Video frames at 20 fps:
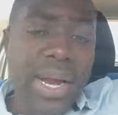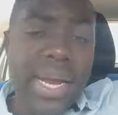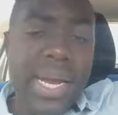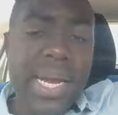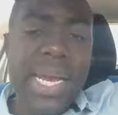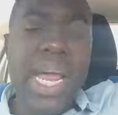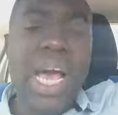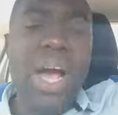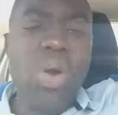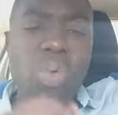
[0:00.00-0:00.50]

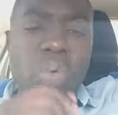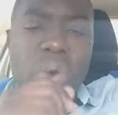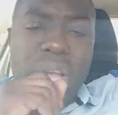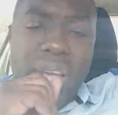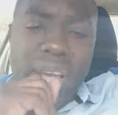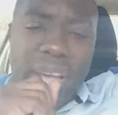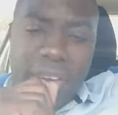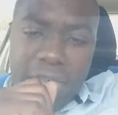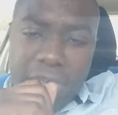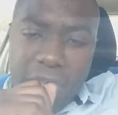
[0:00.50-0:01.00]
Now we
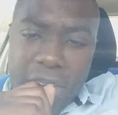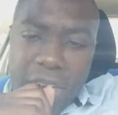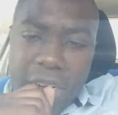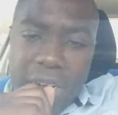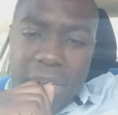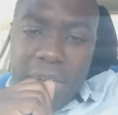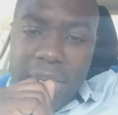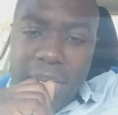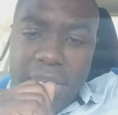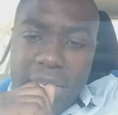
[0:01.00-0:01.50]
have
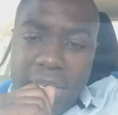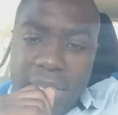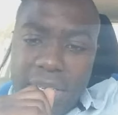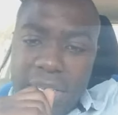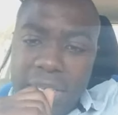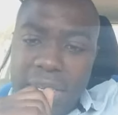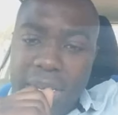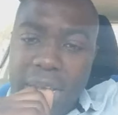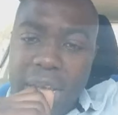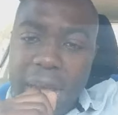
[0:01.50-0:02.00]

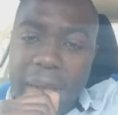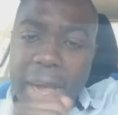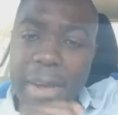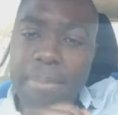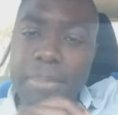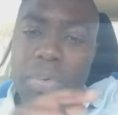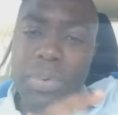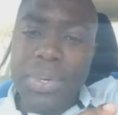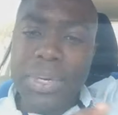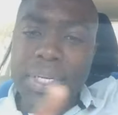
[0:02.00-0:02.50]

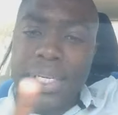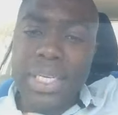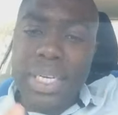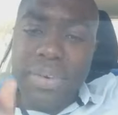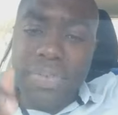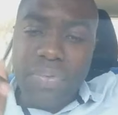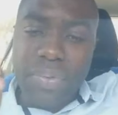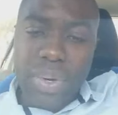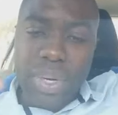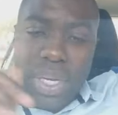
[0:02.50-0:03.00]

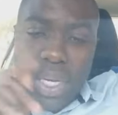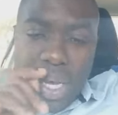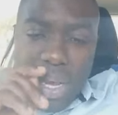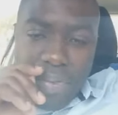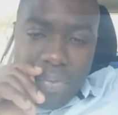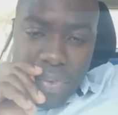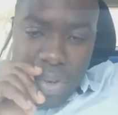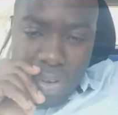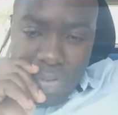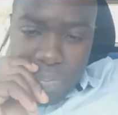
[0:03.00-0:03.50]
ammunition for
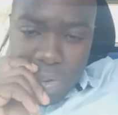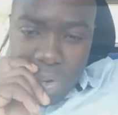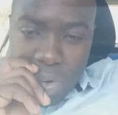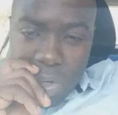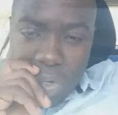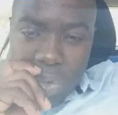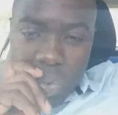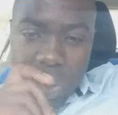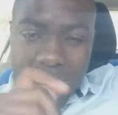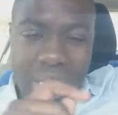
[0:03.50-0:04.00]
EFF,
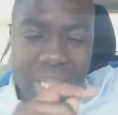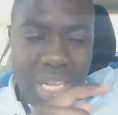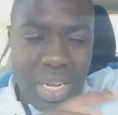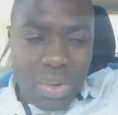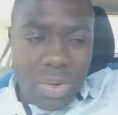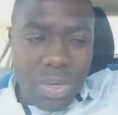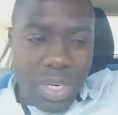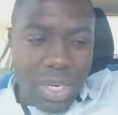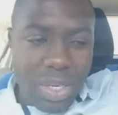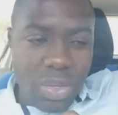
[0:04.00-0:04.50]
because what they're
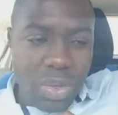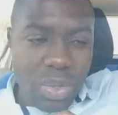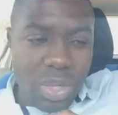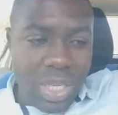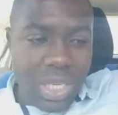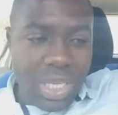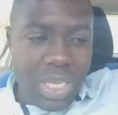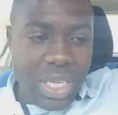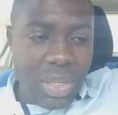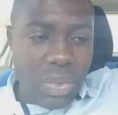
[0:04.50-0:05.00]
going to do
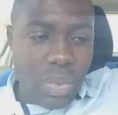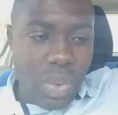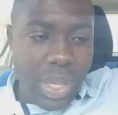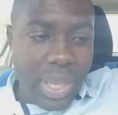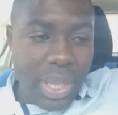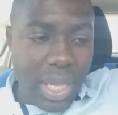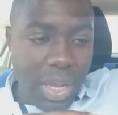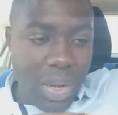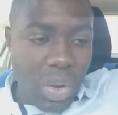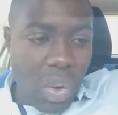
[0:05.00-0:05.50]
is that
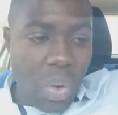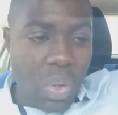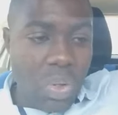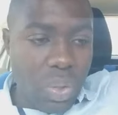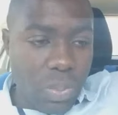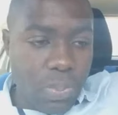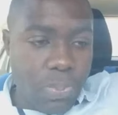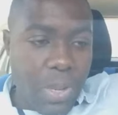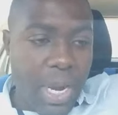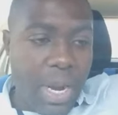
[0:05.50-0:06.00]
when they go
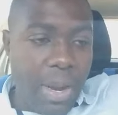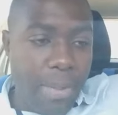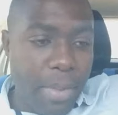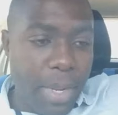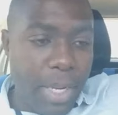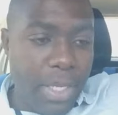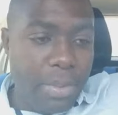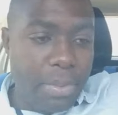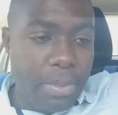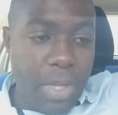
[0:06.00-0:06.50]
to
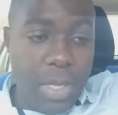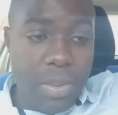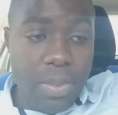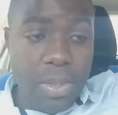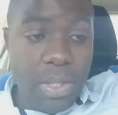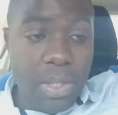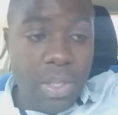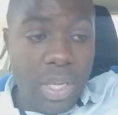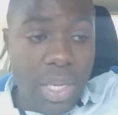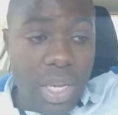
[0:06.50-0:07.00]
parliament,
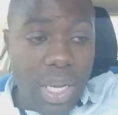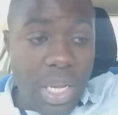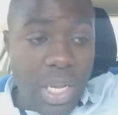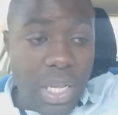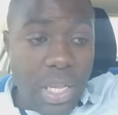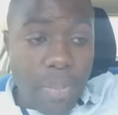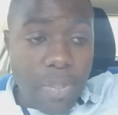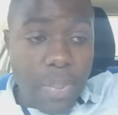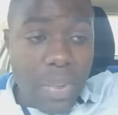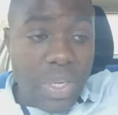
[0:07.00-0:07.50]
maybe
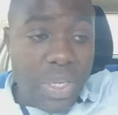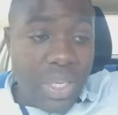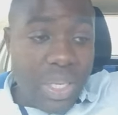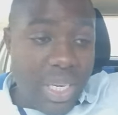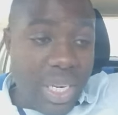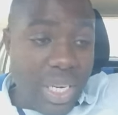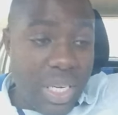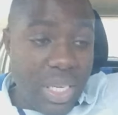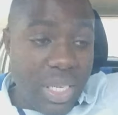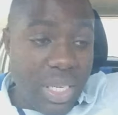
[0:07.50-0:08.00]
the
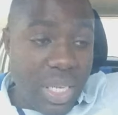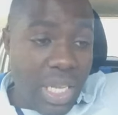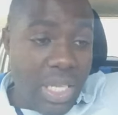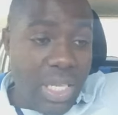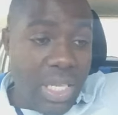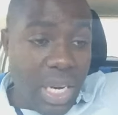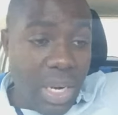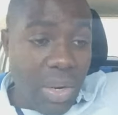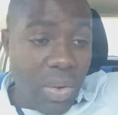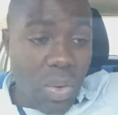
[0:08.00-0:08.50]
president is
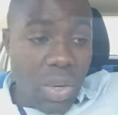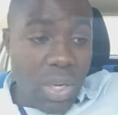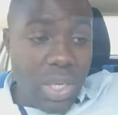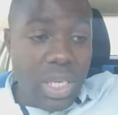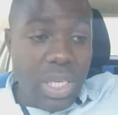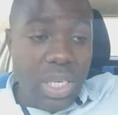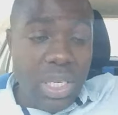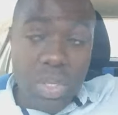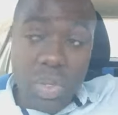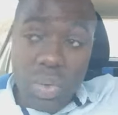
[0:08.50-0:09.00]
answering
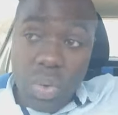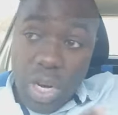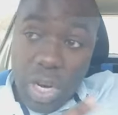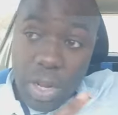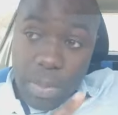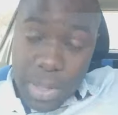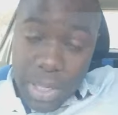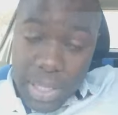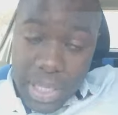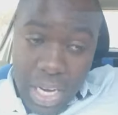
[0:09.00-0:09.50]
questions. It's going
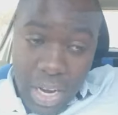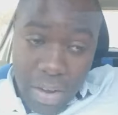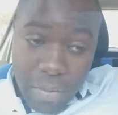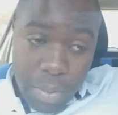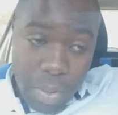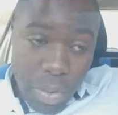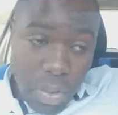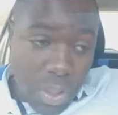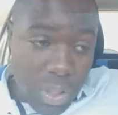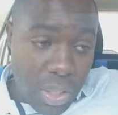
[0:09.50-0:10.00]
to be tough
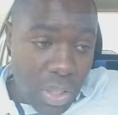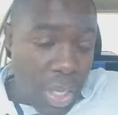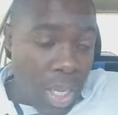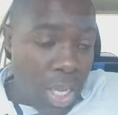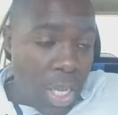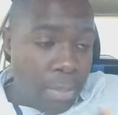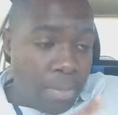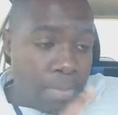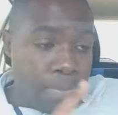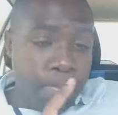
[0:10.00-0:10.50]
because
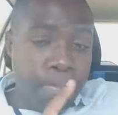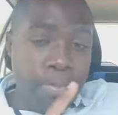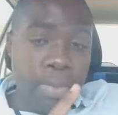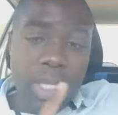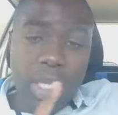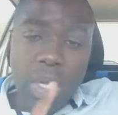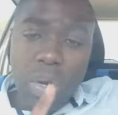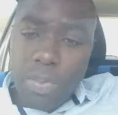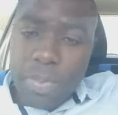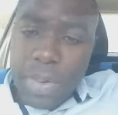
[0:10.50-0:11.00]

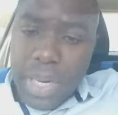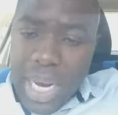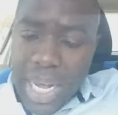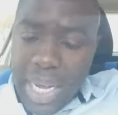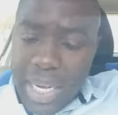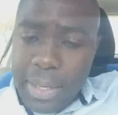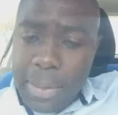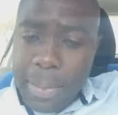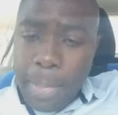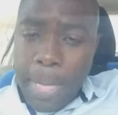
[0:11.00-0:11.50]
they'll be
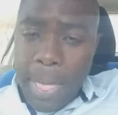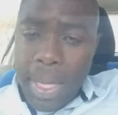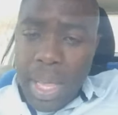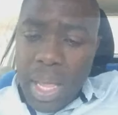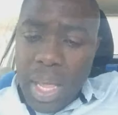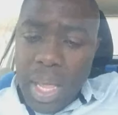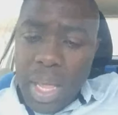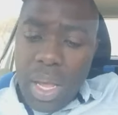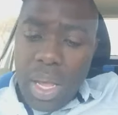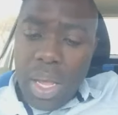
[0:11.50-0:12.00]
like,
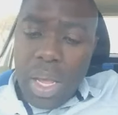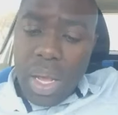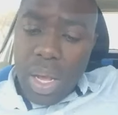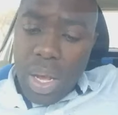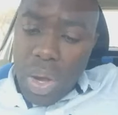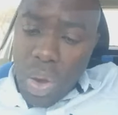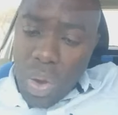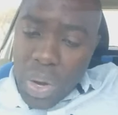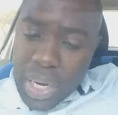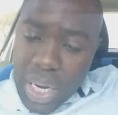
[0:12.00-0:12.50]

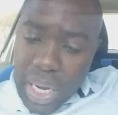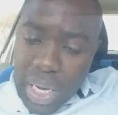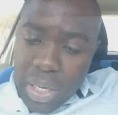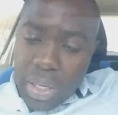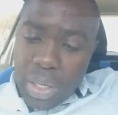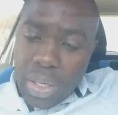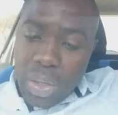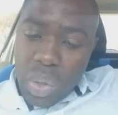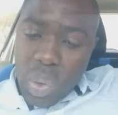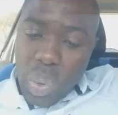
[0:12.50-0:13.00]

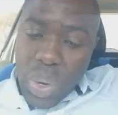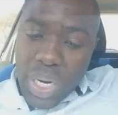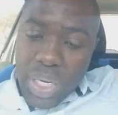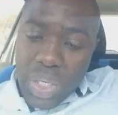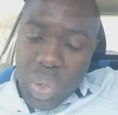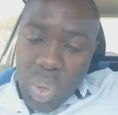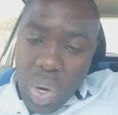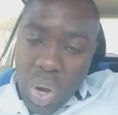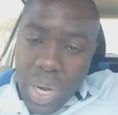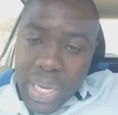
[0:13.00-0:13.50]
okay, you
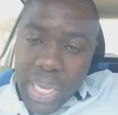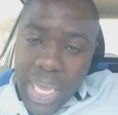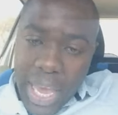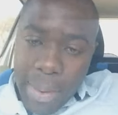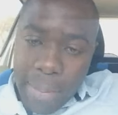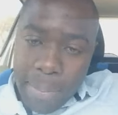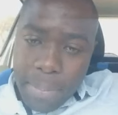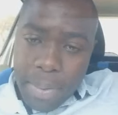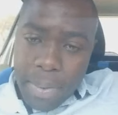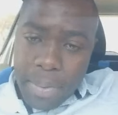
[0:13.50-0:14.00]
went to our
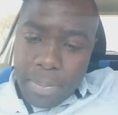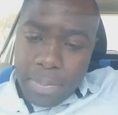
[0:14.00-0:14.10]
camp.